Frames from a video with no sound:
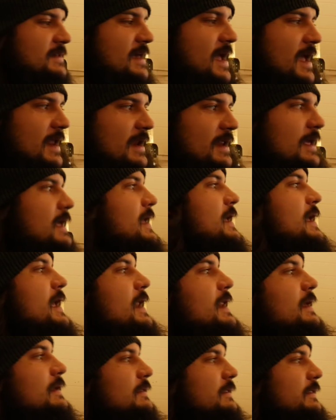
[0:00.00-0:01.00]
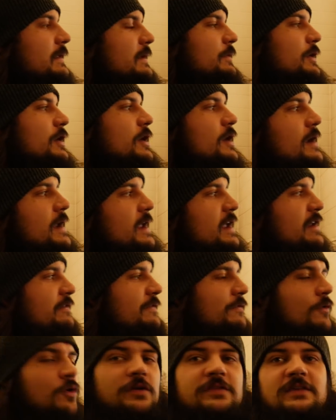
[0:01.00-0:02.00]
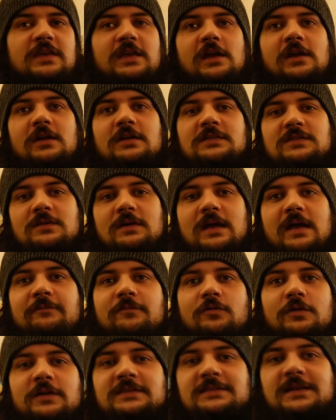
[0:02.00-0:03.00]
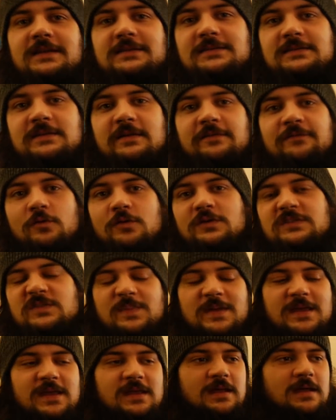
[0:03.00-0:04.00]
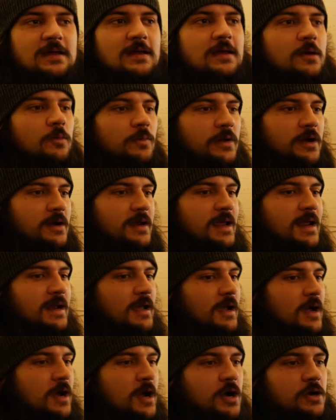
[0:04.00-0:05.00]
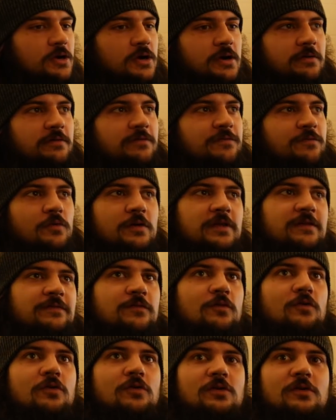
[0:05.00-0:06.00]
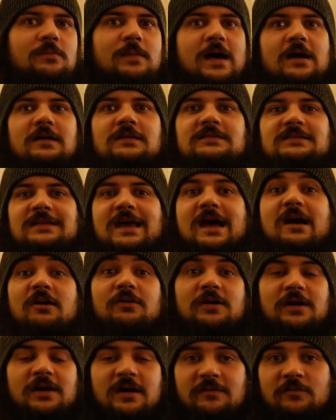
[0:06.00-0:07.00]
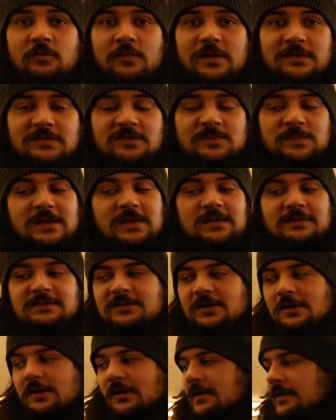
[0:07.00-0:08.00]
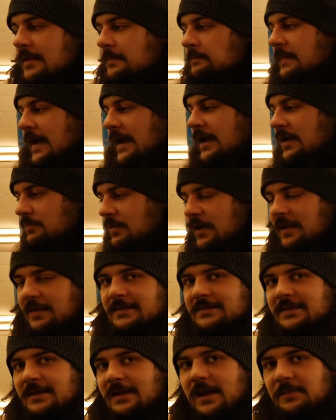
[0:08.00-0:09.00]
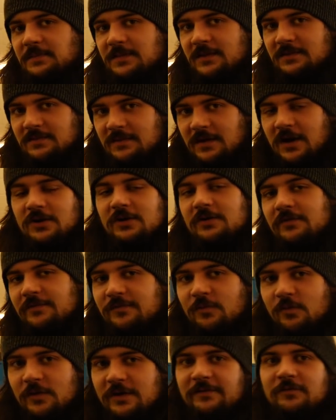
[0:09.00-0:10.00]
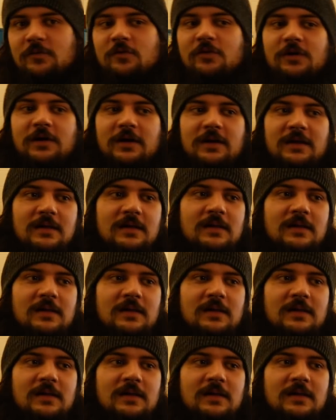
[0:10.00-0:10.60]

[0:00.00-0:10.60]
that hitting limiter in 4th gear, so M46 is a 4-speed, we are getting 144 miles an hour of wheel speed. So I could bring this thing up to 144